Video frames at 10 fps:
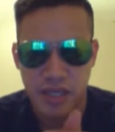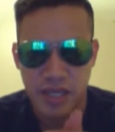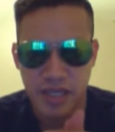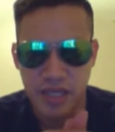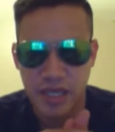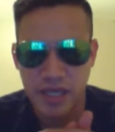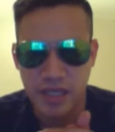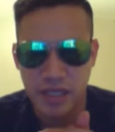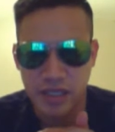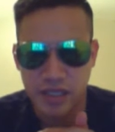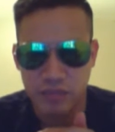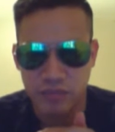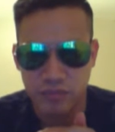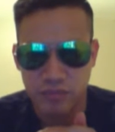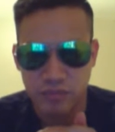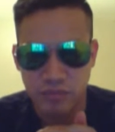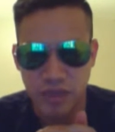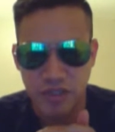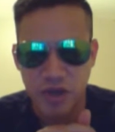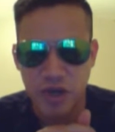And then um,
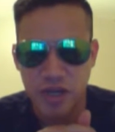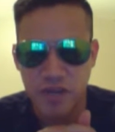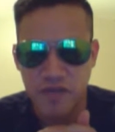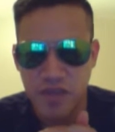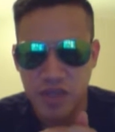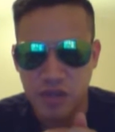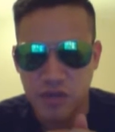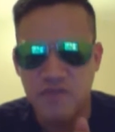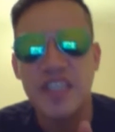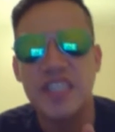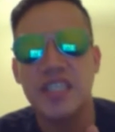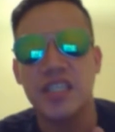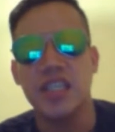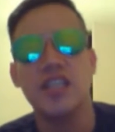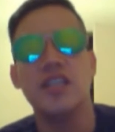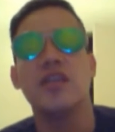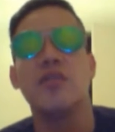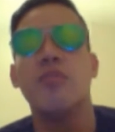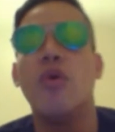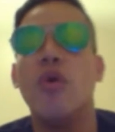I started to feel physically
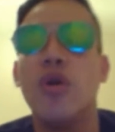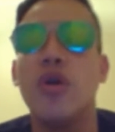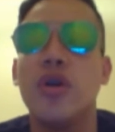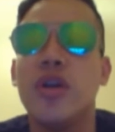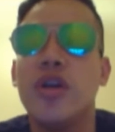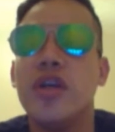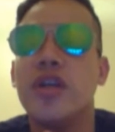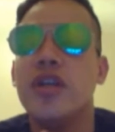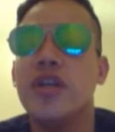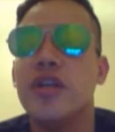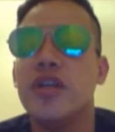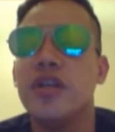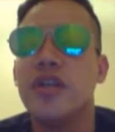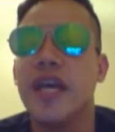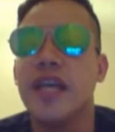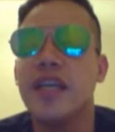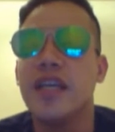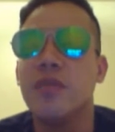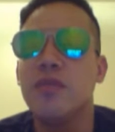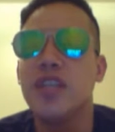more like
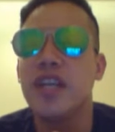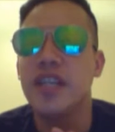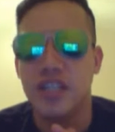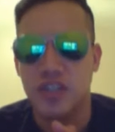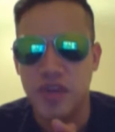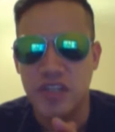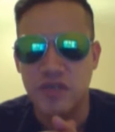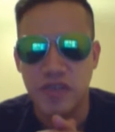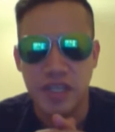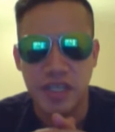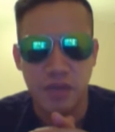it was kind of like a strange feeling.